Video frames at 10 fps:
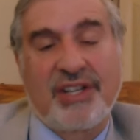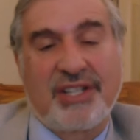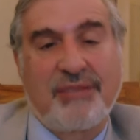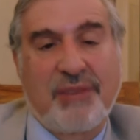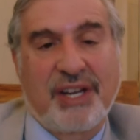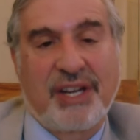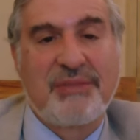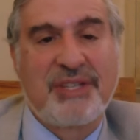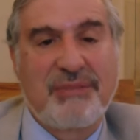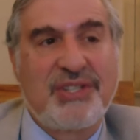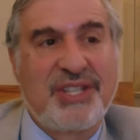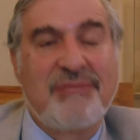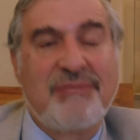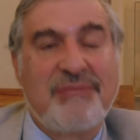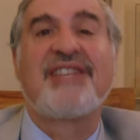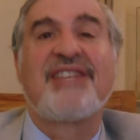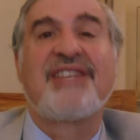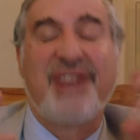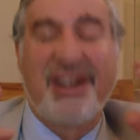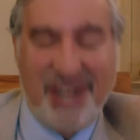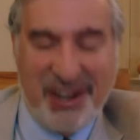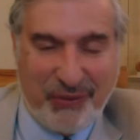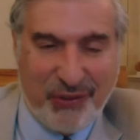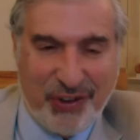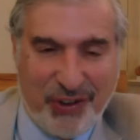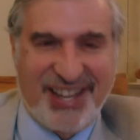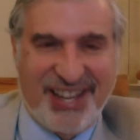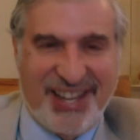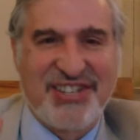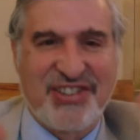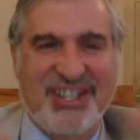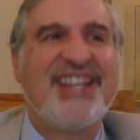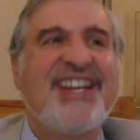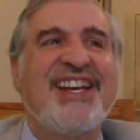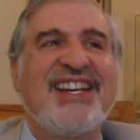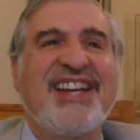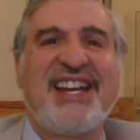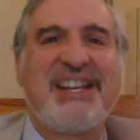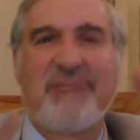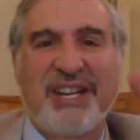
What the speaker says: largely, when it comes to museums, it's a very free country, and